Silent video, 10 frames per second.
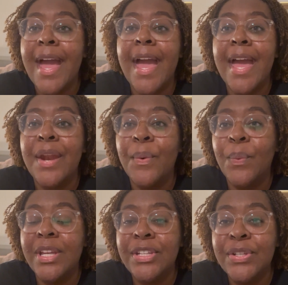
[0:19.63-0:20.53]
and
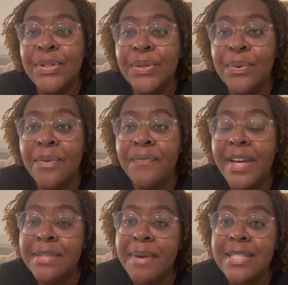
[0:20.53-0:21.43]
we do
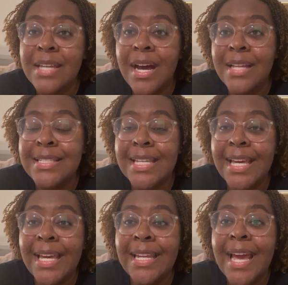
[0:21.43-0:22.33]
faith-based
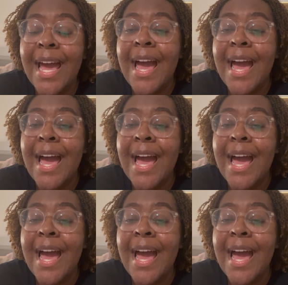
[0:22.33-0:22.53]
content.